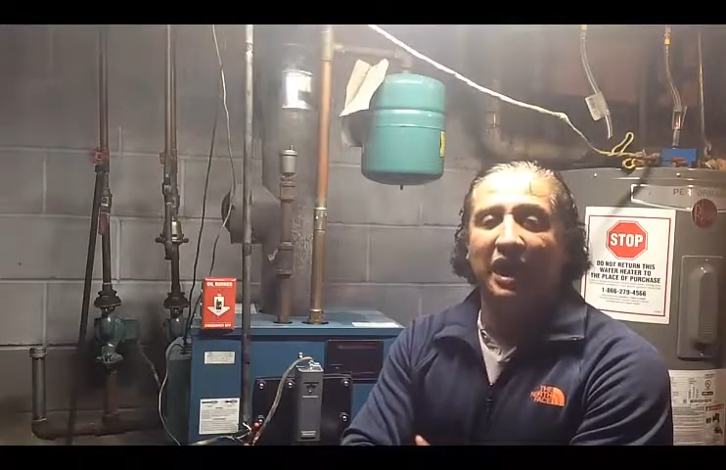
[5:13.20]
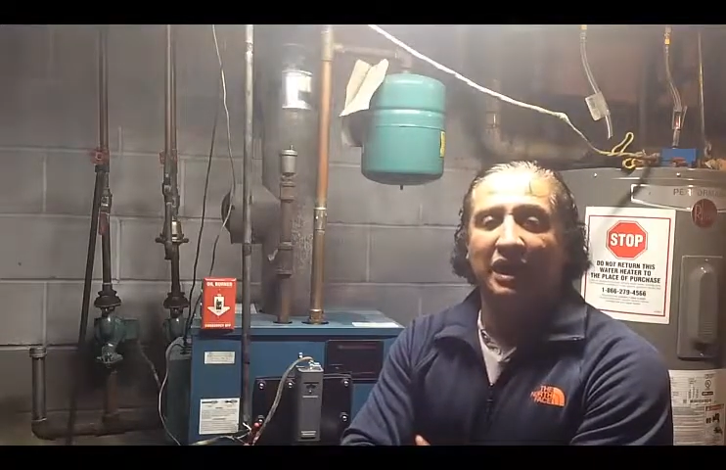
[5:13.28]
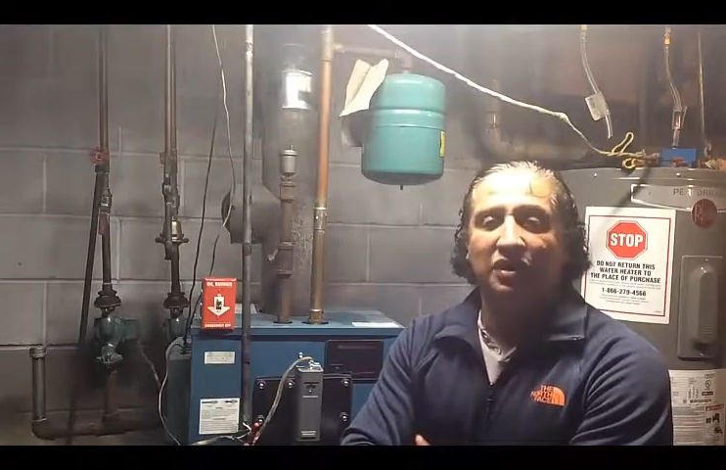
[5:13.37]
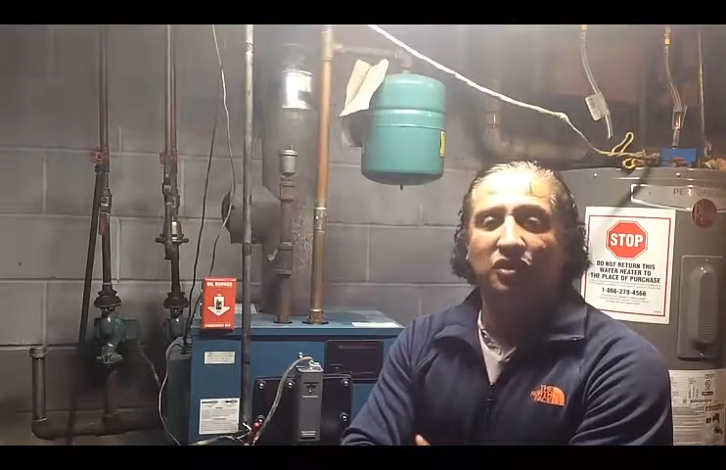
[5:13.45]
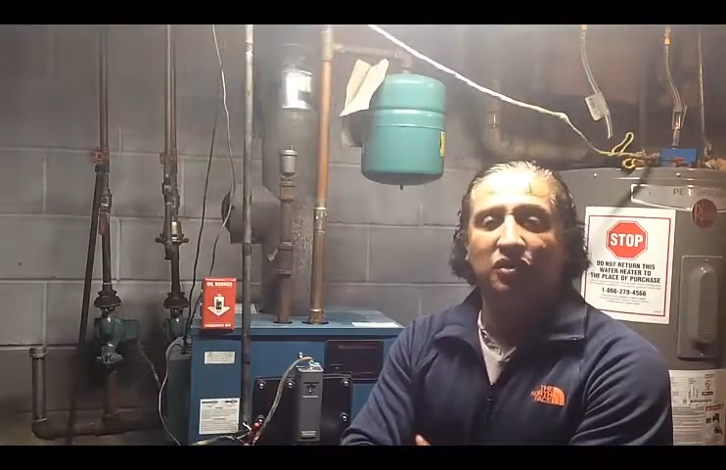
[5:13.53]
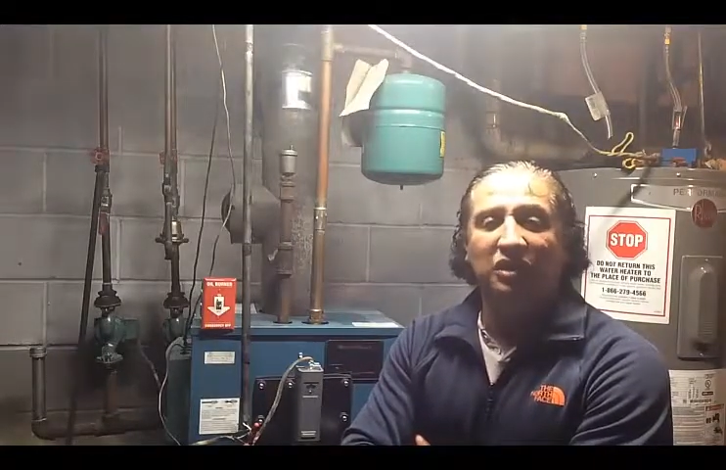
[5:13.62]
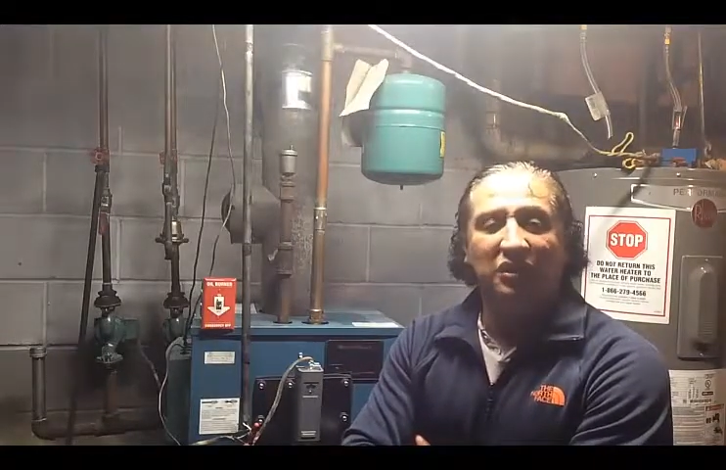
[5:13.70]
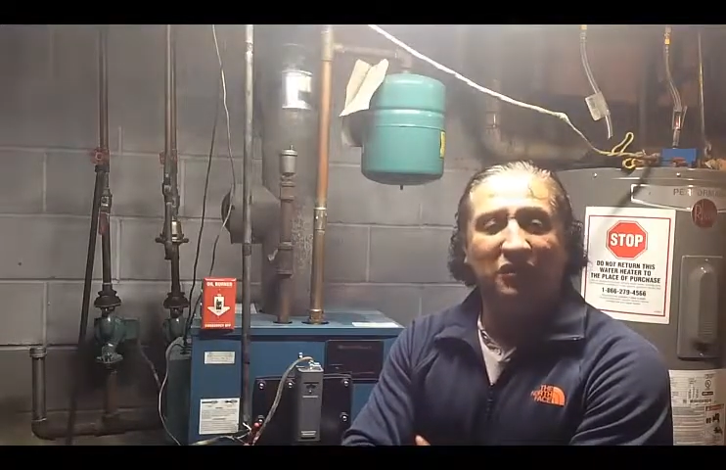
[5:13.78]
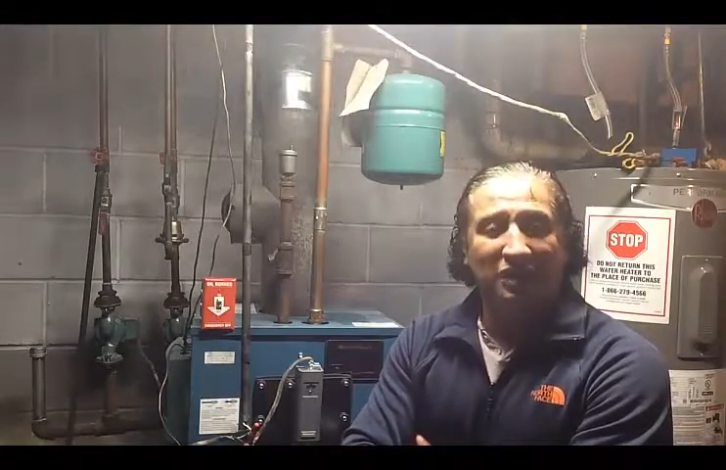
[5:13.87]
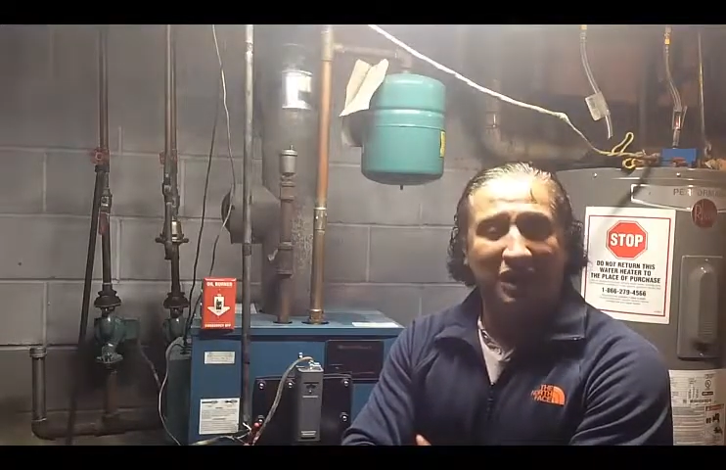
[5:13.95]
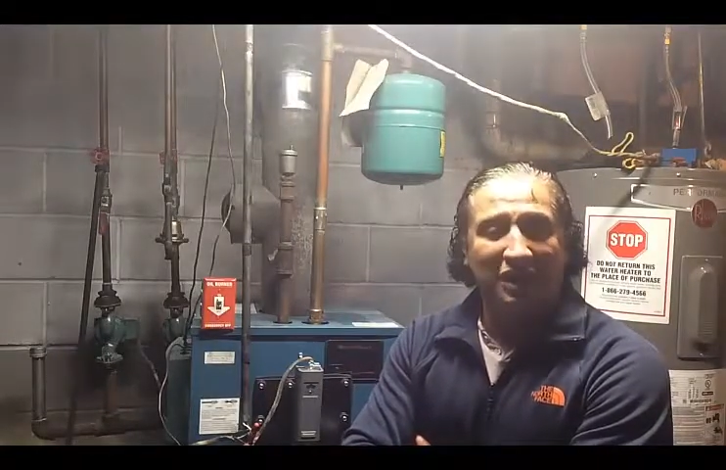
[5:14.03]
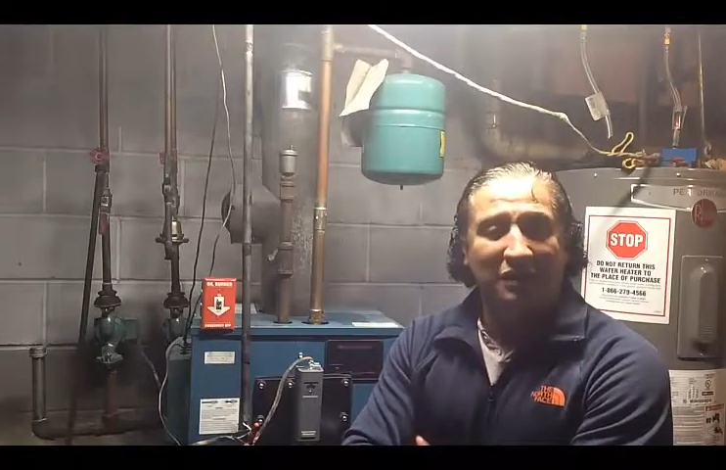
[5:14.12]
And you'll hear
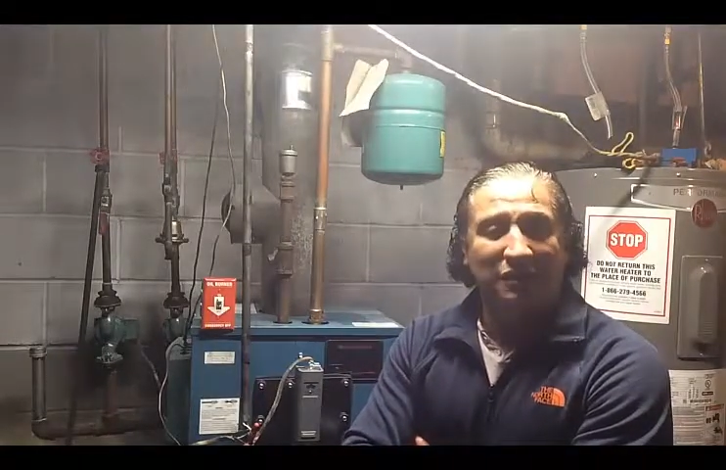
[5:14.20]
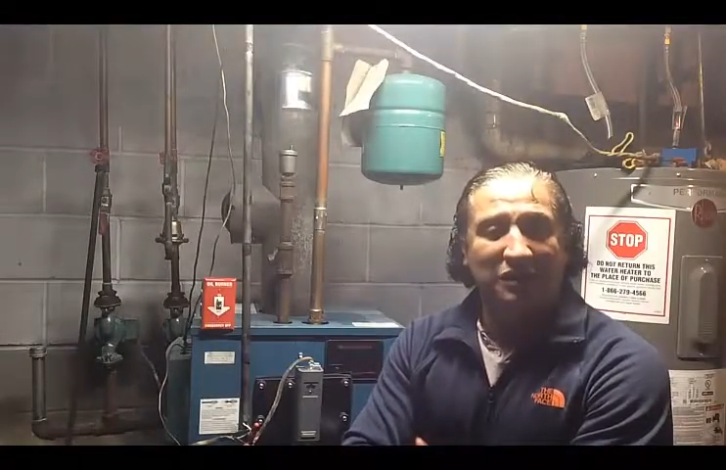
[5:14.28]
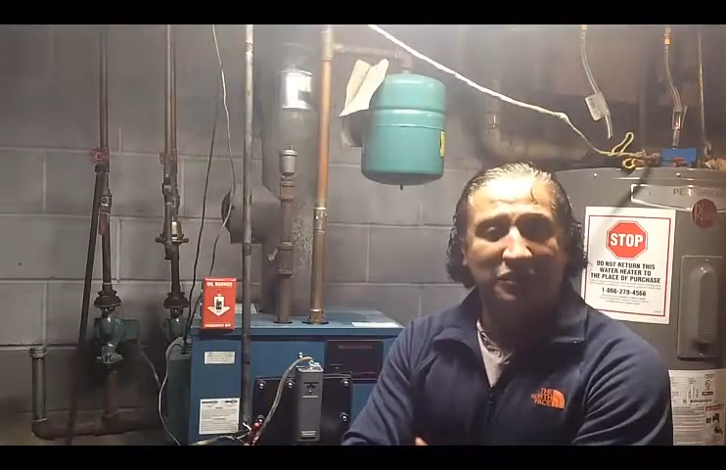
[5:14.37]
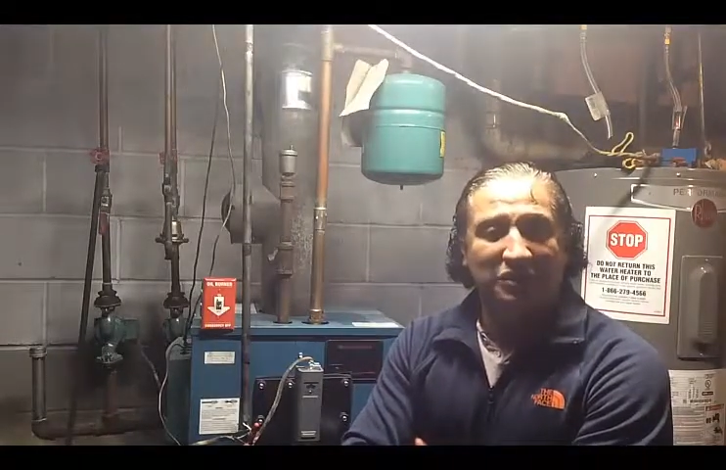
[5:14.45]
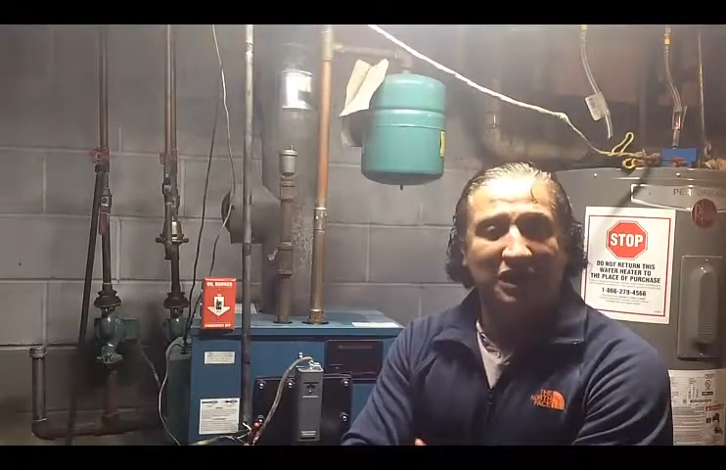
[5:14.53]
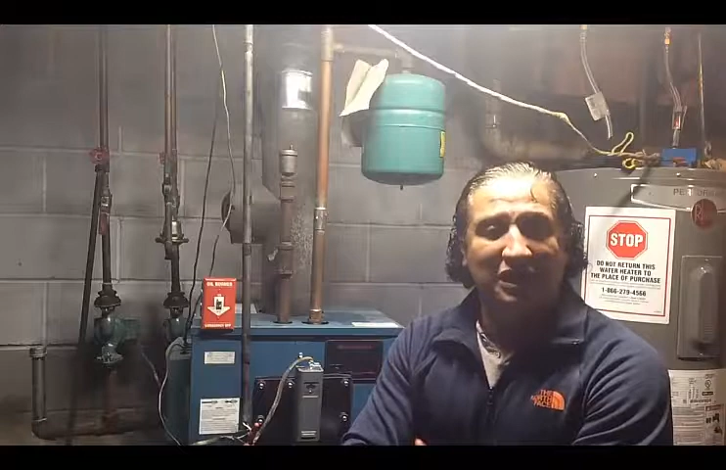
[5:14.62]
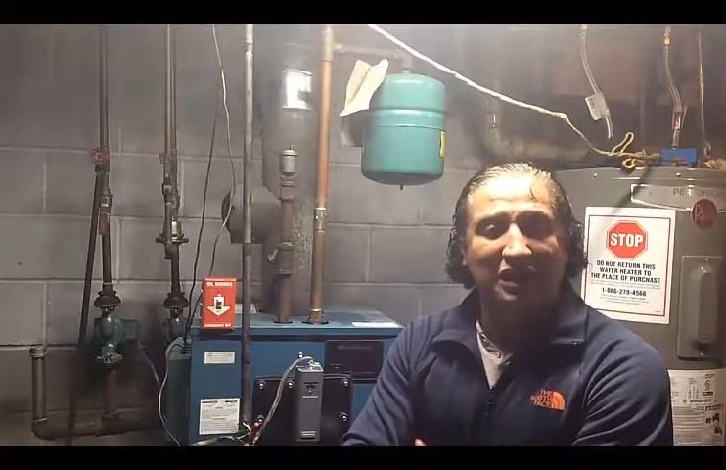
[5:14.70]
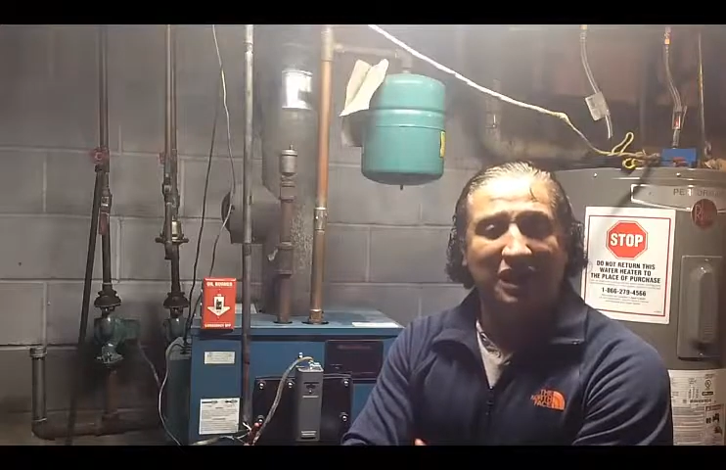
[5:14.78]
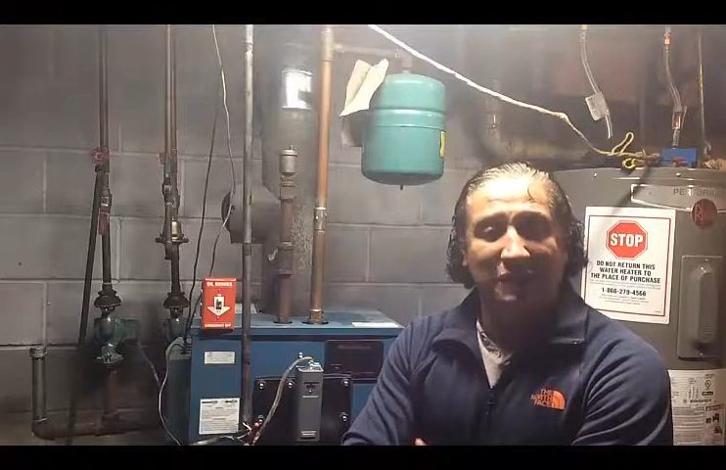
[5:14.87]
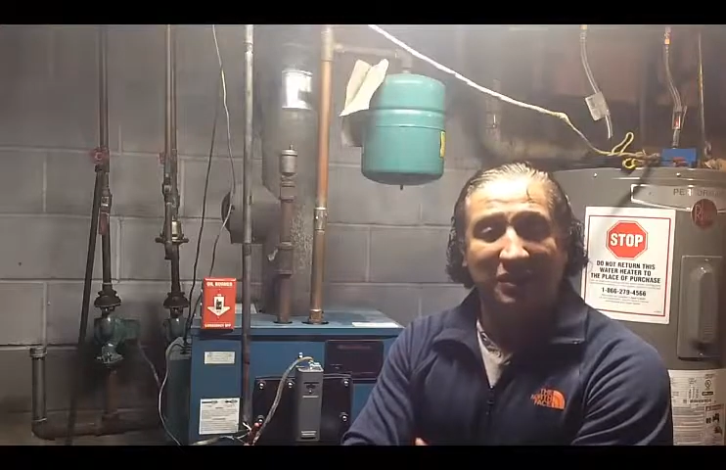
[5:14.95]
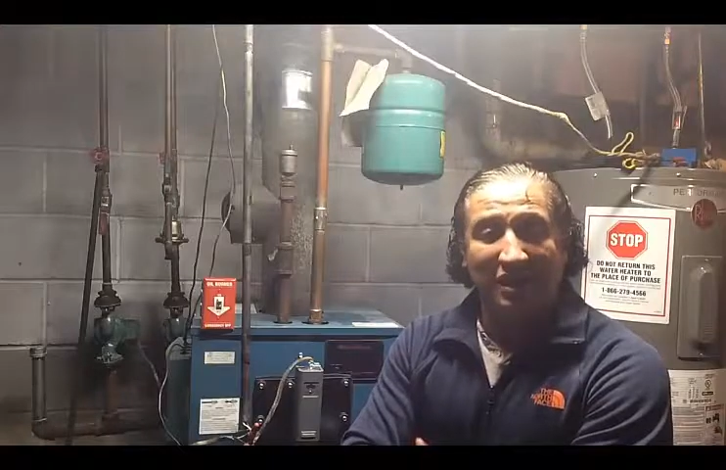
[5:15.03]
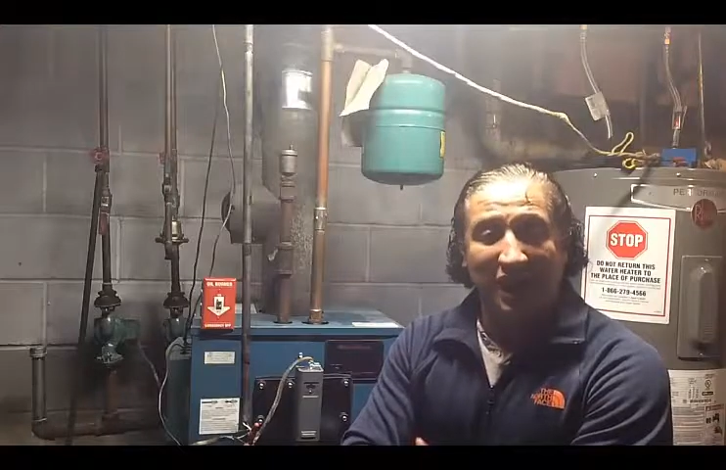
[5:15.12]
a lot of people say that
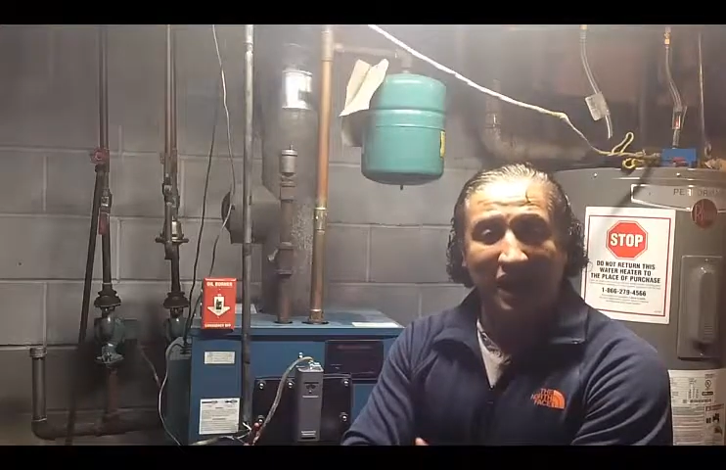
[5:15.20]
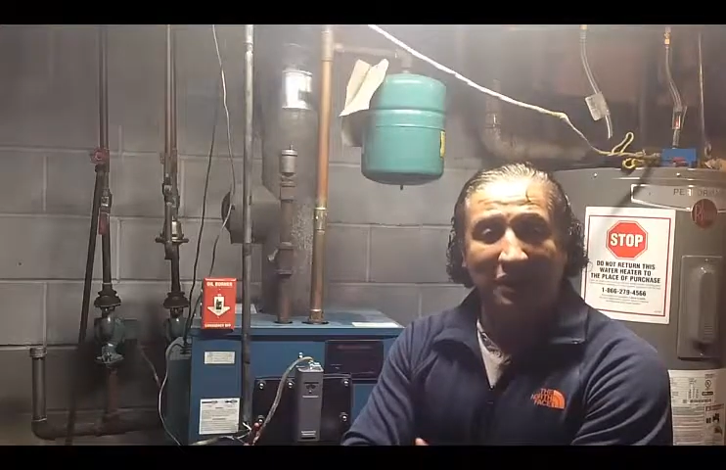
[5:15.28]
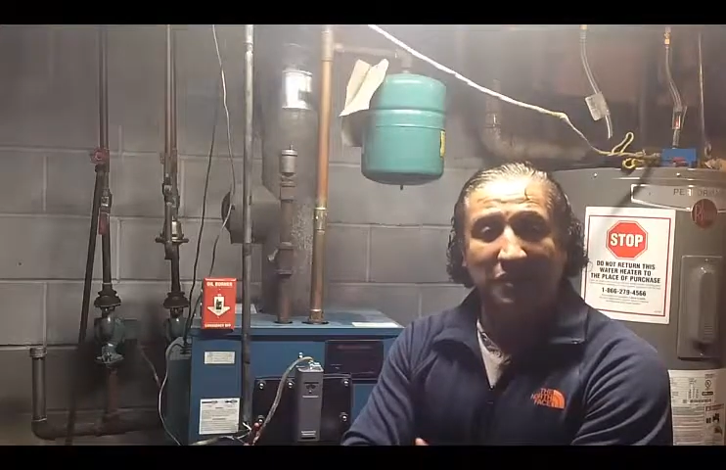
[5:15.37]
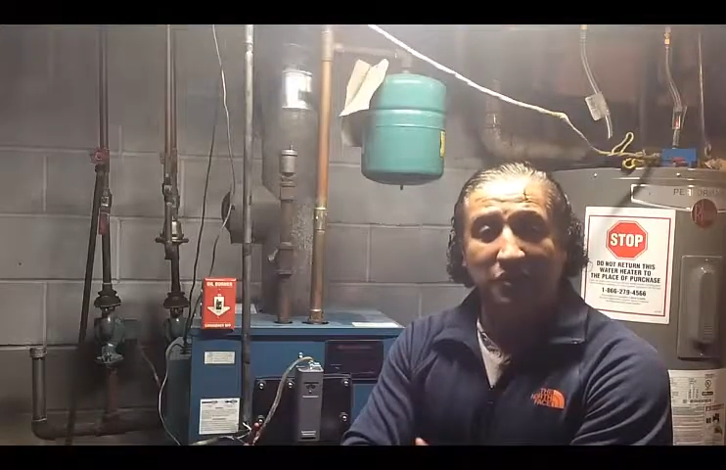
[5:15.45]
I became